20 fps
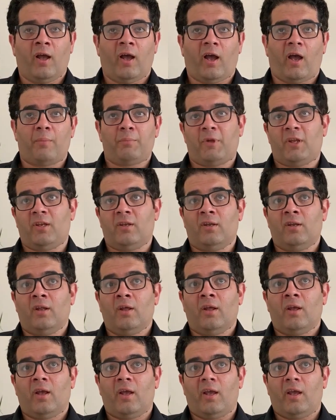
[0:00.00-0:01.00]
I mean,
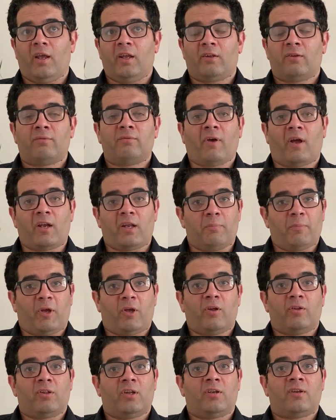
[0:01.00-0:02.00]
it's funny
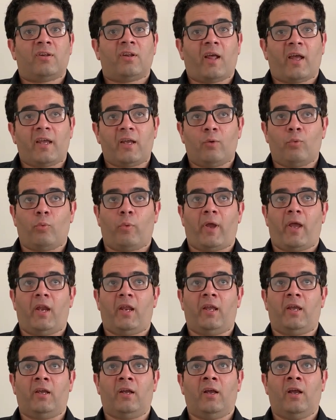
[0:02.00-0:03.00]
because it's like
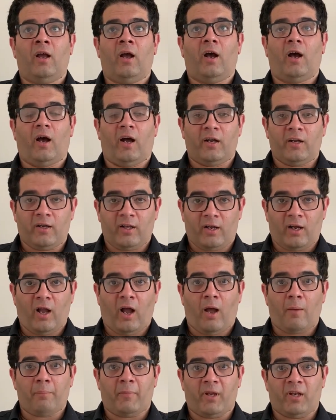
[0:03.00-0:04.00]
wearing
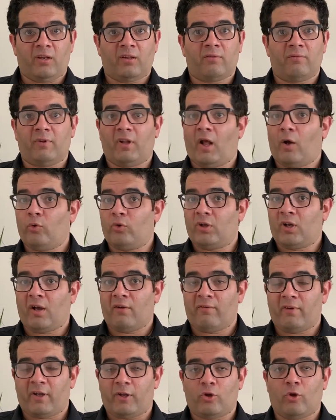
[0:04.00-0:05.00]
undergarments without
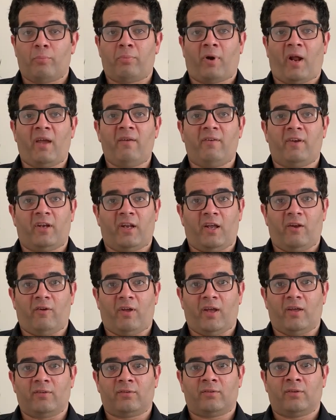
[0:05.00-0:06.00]
covering your private
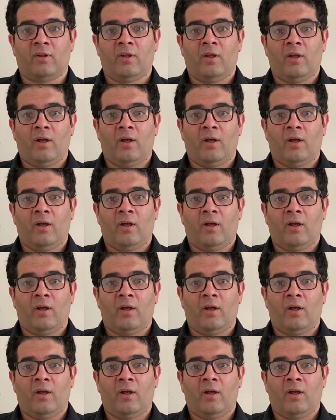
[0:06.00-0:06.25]
areas.